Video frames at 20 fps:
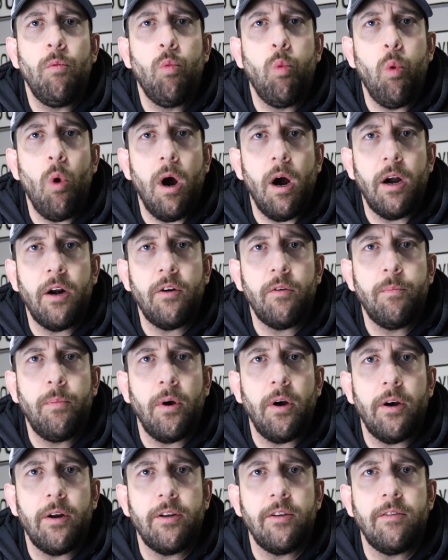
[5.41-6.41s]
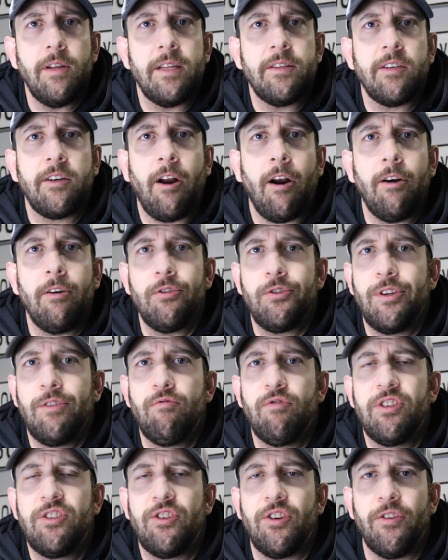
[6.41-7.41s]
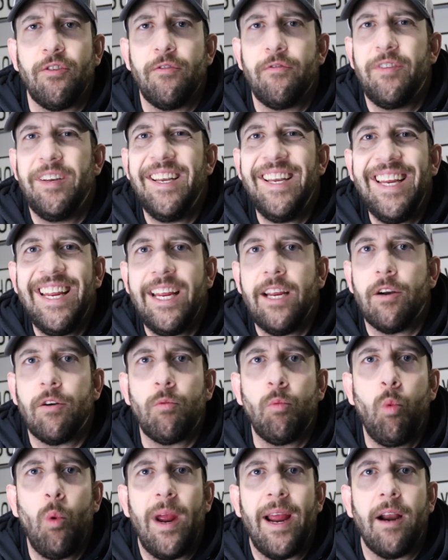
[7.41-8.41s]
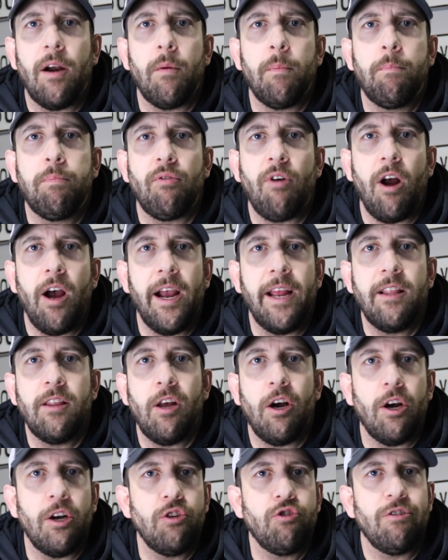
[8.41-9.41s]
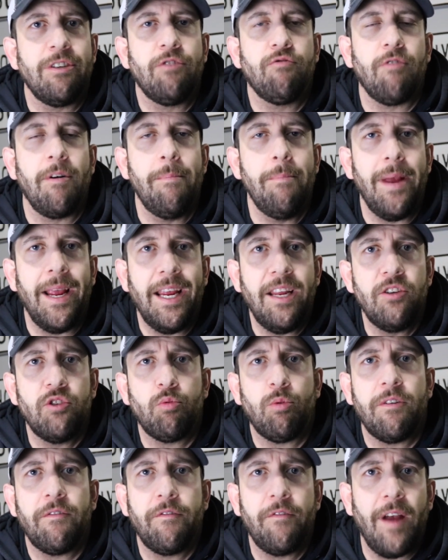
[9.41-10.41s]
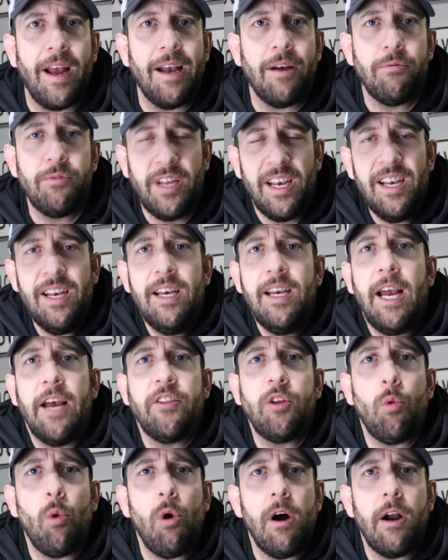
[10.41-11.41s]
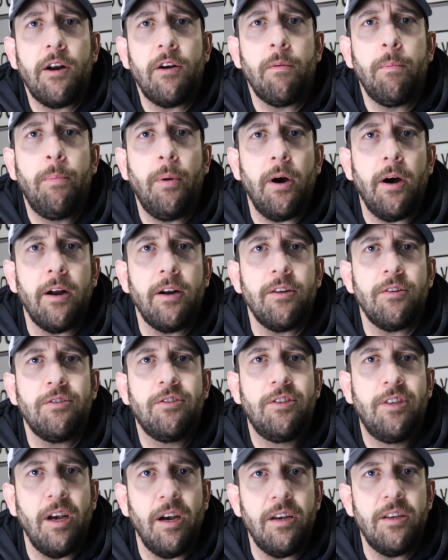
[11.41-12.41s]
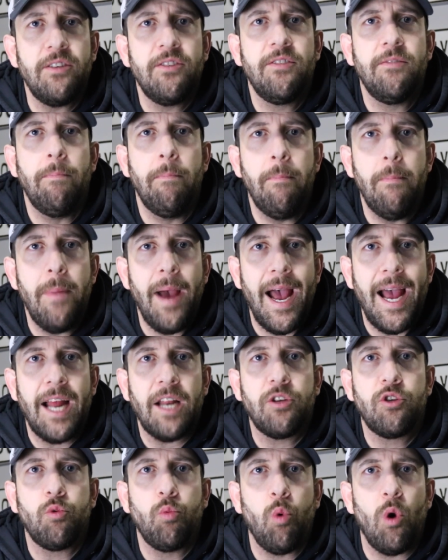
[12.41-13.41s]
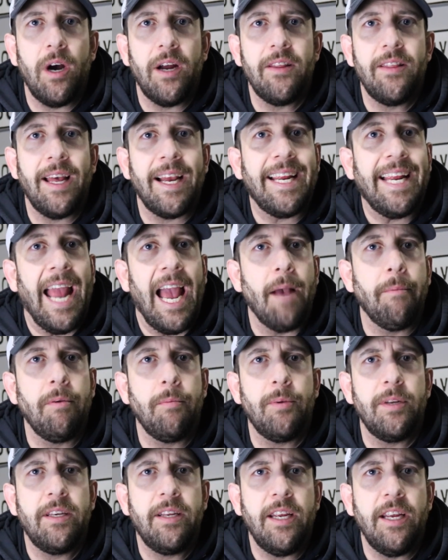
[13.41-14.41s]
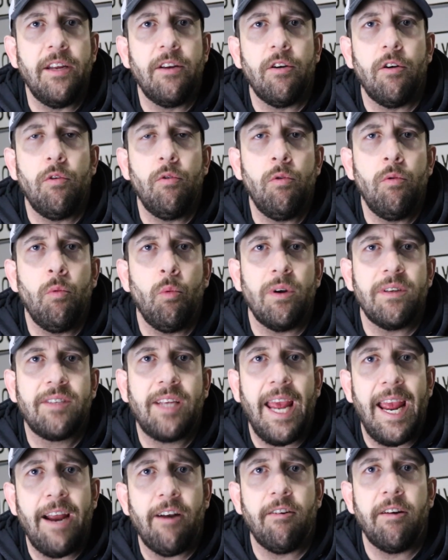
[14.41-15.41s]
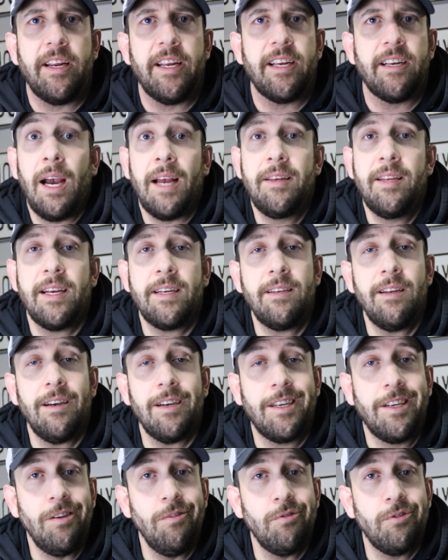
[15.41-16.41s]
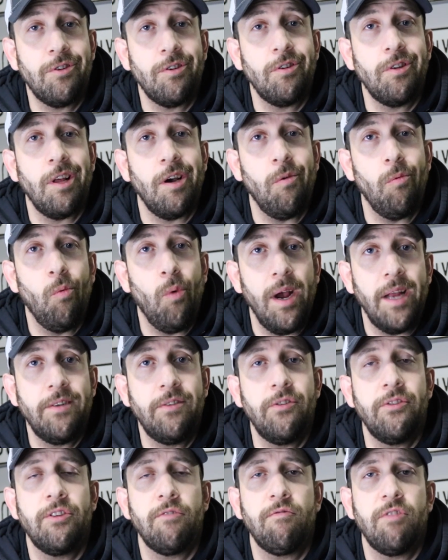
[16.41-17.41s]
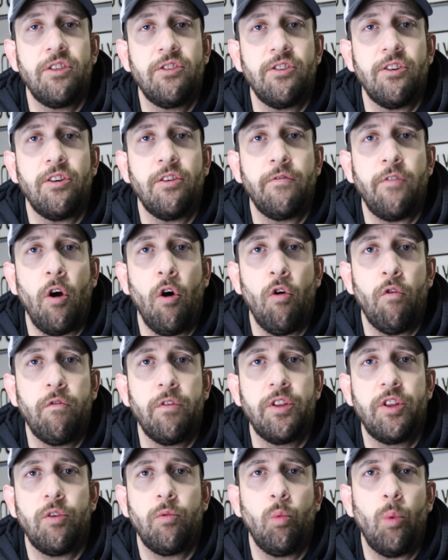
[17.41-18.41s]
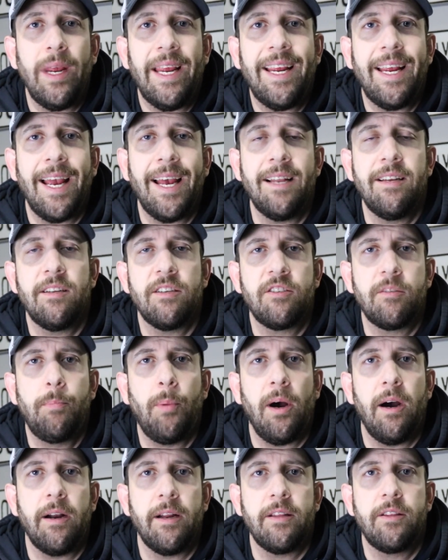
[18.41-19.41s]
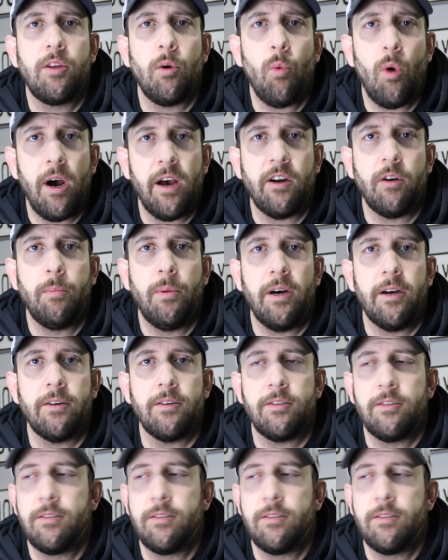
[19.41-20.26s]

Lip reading: water bottle at the Carlton Reserve near where Brian Laundrie's remains were found, and the water bottle does match one that Gabby Petito was carrying. A TikTok user that went to the reserve over the weekend spotted the water bottle,